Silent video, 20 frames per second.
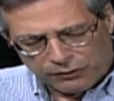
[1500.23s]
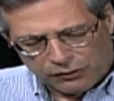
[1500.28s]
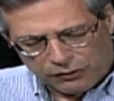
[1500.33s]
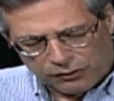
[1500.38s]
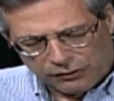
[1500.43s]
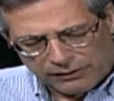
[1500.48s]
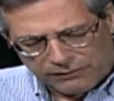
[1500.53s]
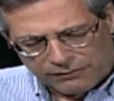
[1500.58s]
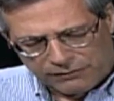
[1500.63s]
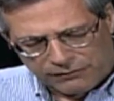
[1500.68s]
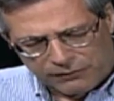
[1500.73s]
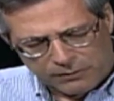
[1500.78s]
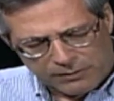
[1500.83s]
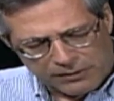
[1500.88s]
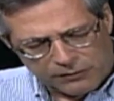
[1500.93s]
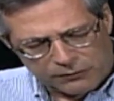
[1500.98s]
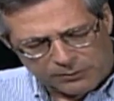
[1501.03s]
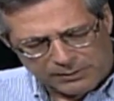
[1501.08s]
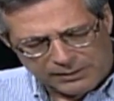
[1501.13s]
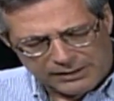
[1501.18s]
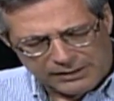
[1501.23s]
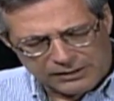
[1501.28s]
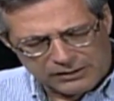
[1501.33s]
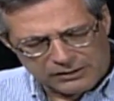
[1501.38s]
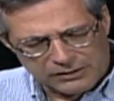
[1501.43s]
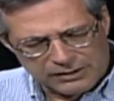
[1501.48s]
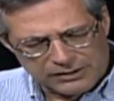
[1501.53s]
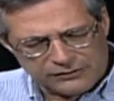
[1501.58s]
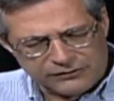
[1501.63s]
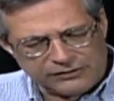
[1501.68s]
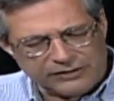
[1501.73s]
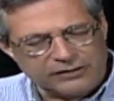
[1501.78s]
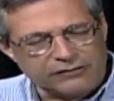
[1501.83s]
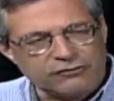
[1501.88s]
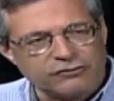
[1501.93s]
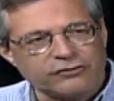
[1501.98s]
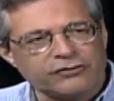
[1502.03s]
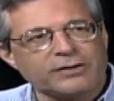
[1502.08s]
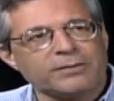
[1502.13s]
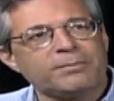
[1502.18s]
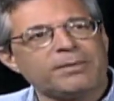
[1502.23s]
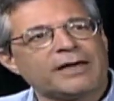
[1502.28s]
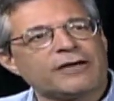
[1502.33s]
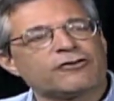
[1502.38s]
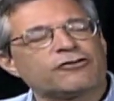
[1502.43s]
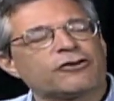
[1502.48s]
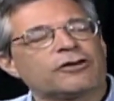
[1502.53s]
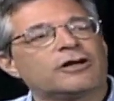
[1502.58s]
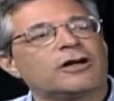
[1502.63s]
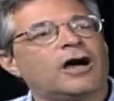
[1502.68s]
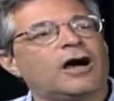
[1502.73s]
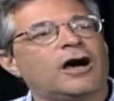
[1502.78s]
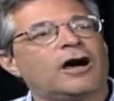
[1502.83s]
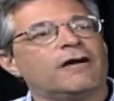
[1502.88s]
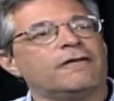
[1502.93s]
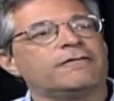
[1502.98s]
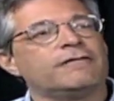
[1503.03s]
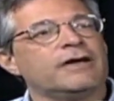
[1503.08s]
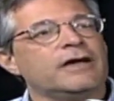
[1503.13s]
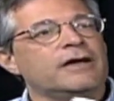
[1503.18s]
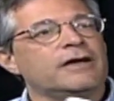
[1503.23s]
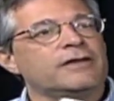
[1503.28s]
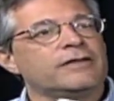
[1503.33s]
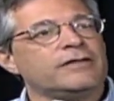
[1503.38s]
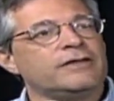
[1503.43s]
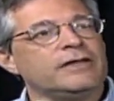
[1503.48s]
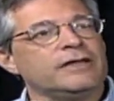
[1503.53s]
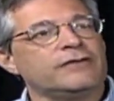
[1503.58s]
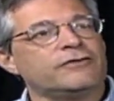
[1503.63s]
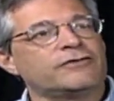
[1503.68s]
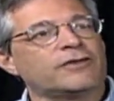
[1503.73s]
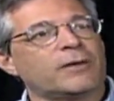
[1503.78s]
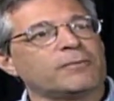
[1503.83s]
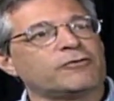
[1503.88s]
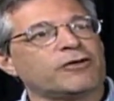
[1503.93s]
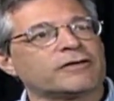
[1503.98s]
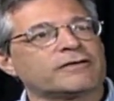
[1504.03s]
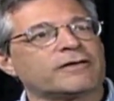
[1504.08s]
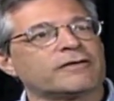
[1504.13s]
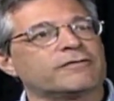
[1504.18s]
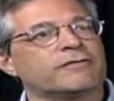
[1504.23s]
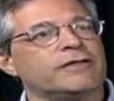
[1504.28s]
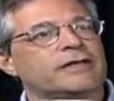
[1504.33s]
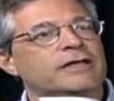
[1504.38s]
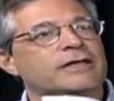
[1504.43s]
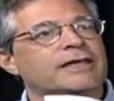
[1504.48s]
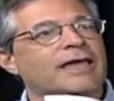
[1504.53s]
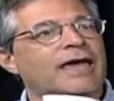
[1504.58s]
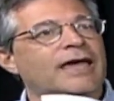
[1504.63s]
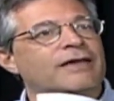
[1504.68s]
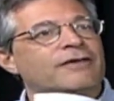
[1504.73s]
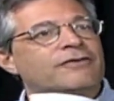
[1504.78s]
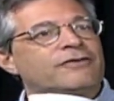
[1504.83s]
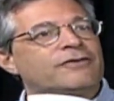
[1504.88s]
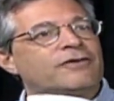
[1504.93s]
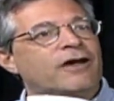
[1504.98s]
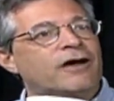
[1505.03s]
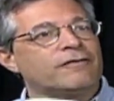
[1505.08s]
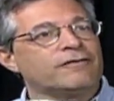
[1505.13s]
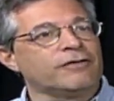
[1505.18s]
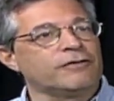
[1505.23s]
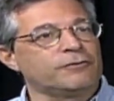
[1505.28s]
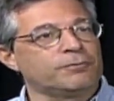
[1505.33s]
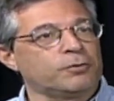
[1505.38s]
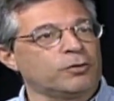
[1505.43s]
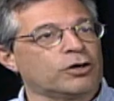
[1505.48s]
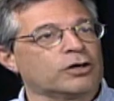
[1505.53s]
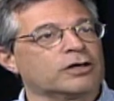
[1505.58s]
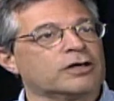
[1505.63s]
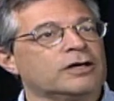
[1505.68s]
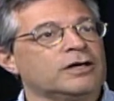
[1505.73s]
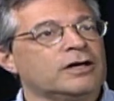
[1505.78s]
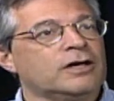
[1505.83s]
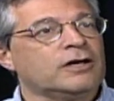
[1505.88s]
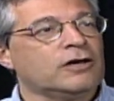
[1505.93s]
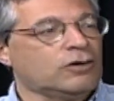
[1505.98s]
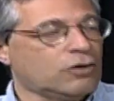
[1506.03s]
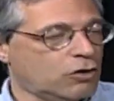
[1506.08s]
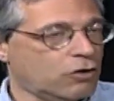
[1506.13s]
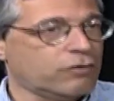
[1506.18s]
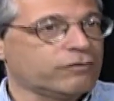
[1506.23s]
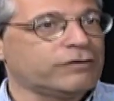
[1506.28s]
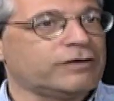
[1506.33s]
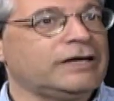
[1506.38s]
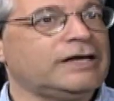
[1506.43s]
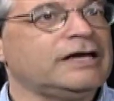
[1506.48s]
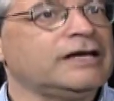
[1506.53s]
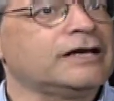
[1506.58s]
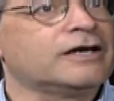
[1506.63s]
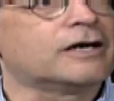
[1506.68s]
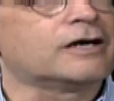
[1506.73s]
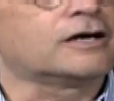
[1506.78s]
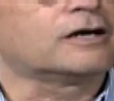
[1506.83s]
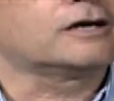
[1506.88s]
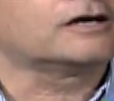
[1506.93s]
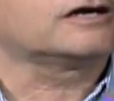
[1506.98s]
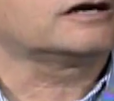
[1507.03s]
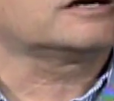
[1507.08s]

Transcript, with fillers: don't only have a few minutes, but here is an interesting picture of the subject of the case of this book over here